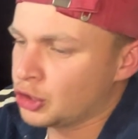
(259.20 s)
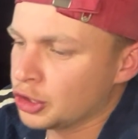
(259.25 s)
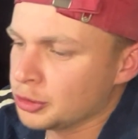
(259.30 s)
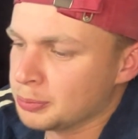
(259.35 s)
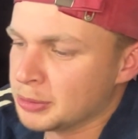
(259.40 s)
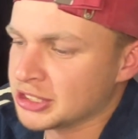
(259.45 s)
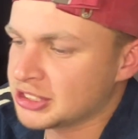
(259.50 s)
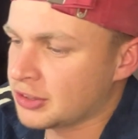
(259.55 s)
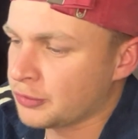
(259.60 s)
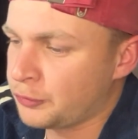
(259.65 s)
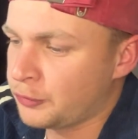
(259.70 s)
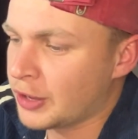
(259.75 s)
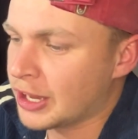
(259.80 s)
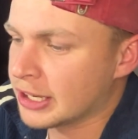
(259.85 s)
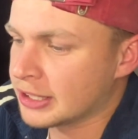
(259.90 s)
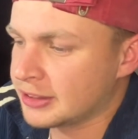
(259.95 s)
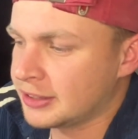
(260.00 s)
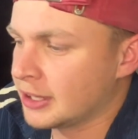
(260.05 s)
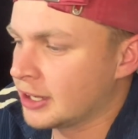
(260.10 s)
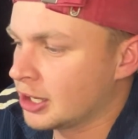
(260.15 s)
miss the
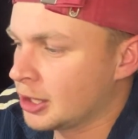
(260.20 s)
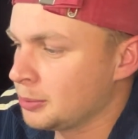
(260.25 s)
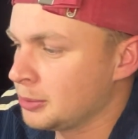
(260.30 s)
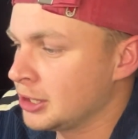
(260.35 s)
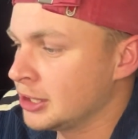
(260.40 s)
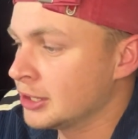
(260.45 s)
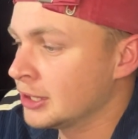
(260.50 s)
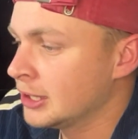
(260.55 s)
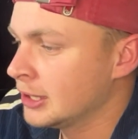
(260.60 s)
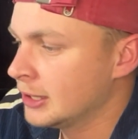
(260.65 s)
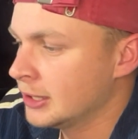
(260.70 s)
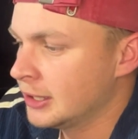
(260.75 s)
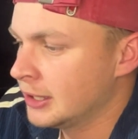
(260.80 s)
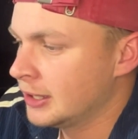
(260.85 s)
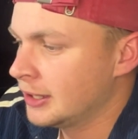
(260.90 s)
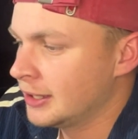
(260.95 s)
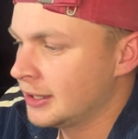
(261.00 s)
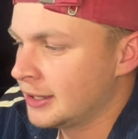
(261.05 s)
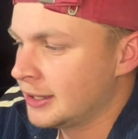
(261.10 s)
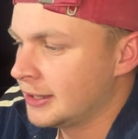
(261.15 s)
fact that, I mean,
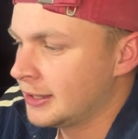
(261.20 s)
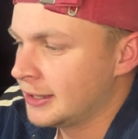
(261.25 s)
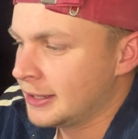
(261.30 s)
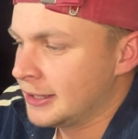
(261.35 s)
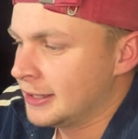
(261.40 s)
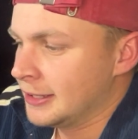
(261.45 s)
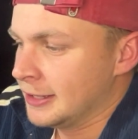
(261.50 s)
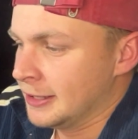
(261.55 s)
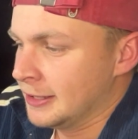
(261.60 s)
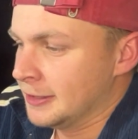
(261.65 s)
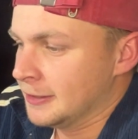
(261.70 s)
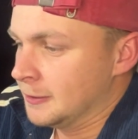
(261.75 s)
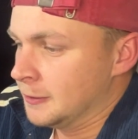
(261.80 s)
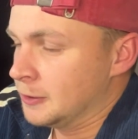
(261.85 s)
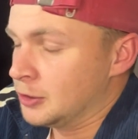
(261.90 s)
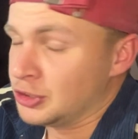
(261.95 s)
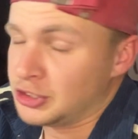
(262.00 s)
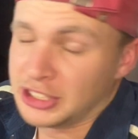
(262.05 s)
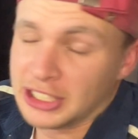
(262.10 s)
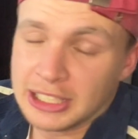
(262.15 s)

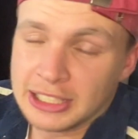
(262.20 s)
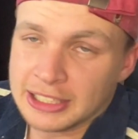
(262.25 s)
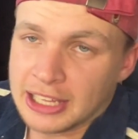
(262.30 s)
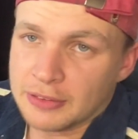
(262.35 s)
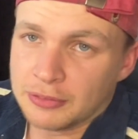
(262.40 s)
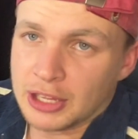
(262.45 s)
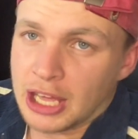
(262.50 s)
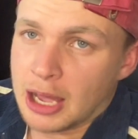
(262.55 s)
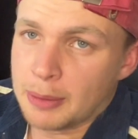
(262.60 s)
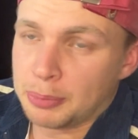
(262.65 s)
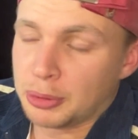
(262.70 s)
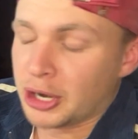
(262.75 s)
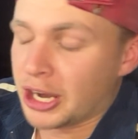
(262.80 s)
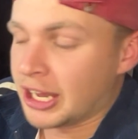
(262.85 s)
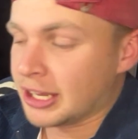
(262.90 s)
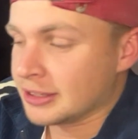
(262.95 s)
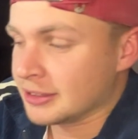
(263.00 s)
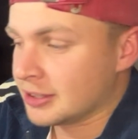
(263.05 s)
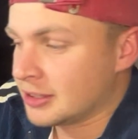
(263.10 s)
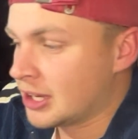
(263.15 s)
New Zealand have the upper
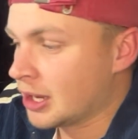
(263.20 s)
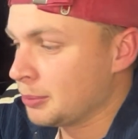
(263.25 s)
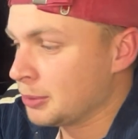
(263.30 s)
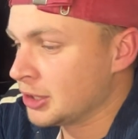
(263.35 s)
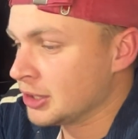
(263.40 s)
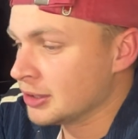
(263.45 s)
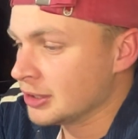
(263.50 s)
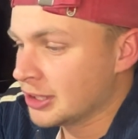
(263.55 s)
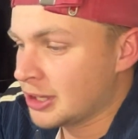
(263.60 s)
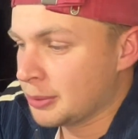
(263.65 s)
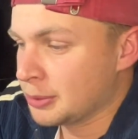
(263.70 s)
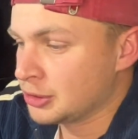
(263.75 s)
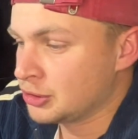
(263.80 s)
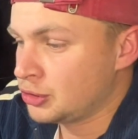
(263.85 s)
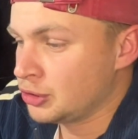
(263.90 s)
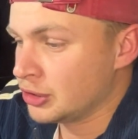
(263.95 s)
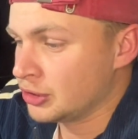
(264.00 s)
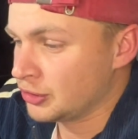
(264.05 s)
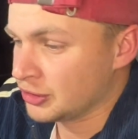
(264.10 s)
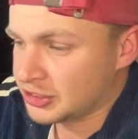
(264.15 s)
hand. Coming
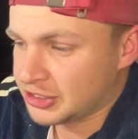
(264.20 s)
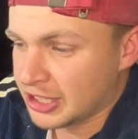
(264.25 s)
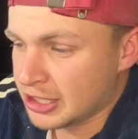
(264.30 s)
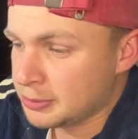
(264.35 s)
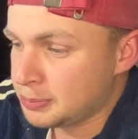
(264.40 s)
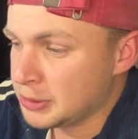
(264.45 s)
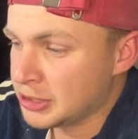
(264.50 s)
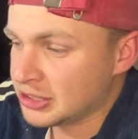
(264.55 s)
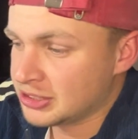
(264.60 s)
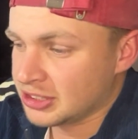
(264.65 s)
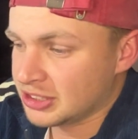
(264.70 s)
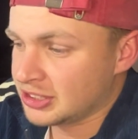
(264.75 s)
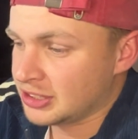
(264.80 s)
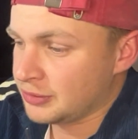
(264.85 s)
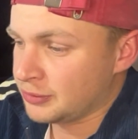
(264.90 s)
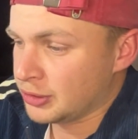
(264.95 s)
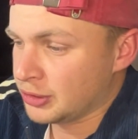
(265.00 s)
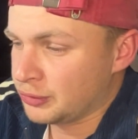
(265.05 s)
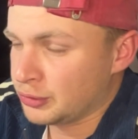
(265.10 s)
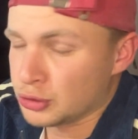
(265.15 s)
to the set pieces,
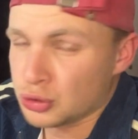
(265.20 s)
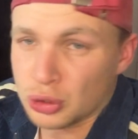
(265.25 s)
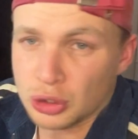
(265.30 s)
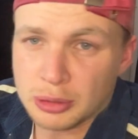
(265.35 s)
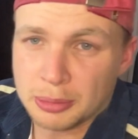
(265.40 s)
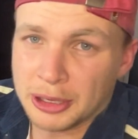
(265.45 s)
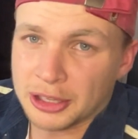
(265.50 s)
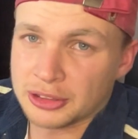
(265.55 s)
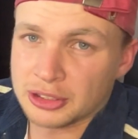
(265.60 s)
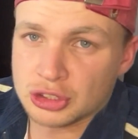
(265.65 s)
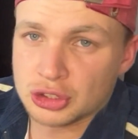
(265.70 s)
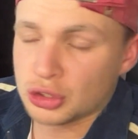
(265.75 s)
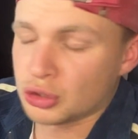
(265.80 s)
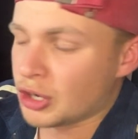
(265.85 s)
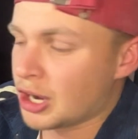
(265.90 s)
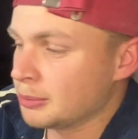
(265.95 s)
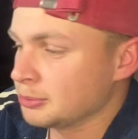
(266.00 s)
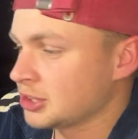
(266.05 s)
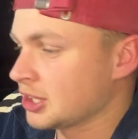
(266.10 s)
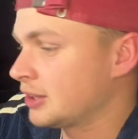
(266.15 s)
if you talk about the
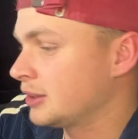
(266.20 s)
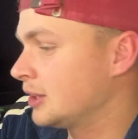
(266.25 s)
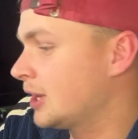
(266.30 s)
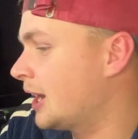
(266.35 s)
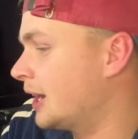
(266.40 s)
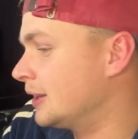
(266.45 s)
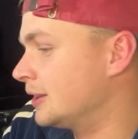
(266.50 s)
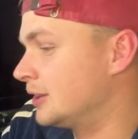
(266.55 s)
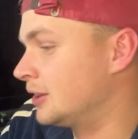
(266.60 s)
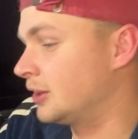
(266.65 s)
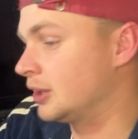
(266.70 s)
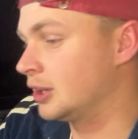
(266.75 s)
scrums and the